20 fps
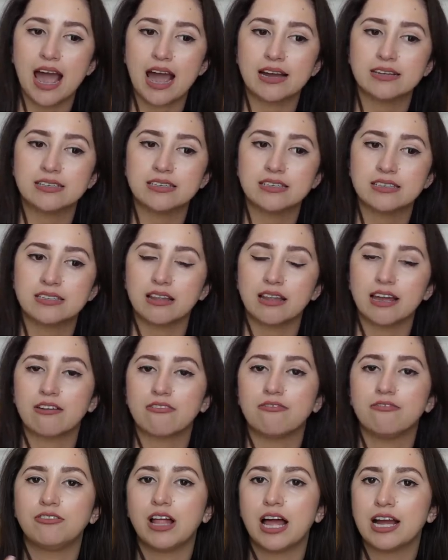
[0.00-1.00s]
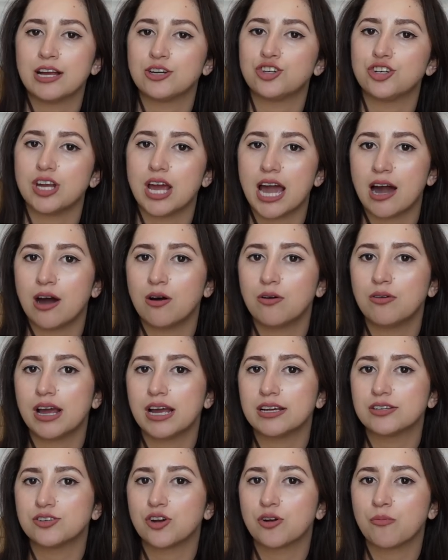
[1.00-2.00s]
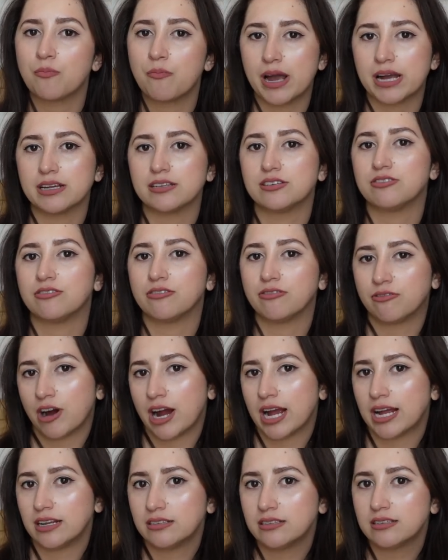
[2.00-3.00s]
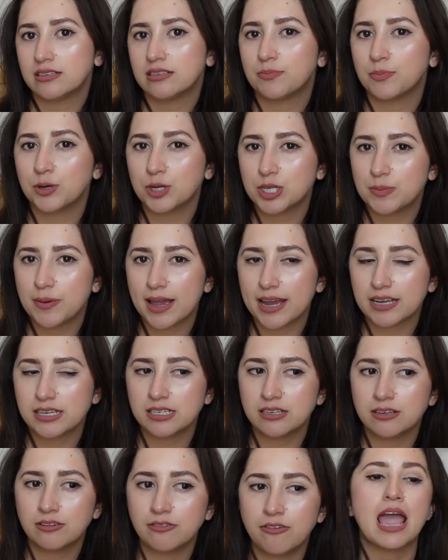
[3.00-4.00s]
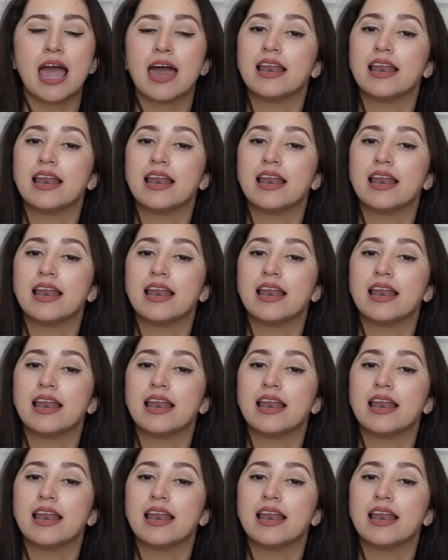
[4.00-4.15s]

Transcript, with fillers: as like fleshed out as her best friend's perspective.